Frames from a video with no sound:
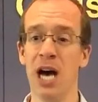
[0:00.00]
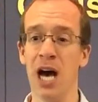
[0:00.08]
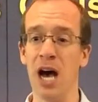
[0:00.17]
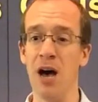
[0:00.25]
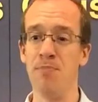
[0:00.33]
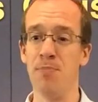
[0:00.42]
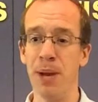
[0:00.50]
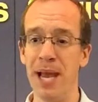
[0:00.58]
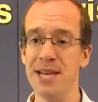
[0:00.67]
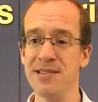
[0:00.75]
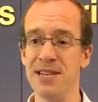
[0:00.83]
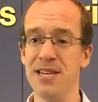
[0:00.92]

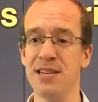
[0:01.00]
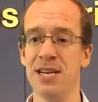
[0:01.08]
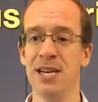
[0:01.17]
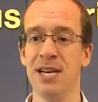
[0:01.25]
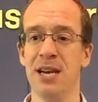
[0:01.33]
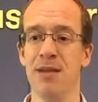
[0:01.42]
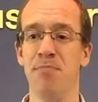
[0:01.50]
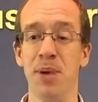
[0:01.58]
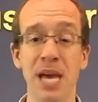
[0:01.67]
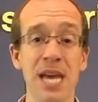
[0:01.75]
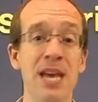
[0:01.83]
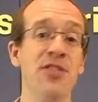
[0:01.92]
Blessed
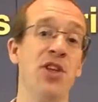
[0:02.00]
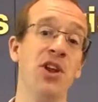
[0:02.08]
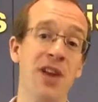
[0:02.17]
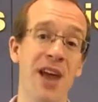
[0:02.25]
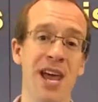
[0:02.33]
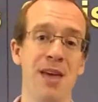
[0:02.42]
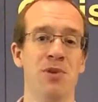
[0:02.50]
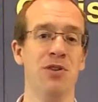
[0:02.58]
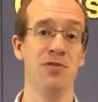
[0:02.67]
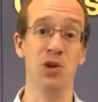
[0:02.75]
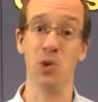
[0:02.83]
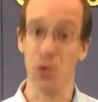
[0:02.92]
be the name
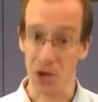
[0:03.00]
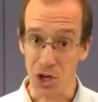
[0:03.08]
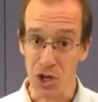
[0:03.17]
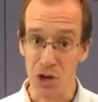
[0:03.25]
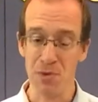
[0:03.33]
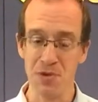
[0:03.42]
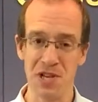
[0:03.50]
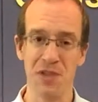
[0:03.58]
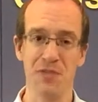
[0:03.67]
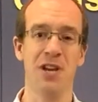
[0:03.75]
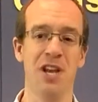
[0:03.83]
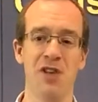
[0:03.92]
of the Lord, a new music
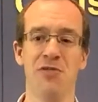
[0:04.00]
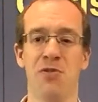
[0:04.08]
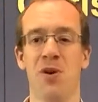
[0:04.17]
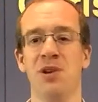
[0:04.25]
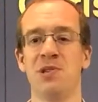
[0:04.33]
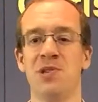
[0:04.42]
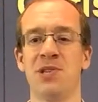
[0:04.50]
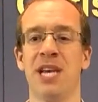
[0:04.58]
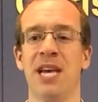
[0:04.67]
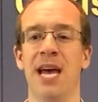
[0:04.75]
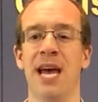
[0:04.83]
video for us.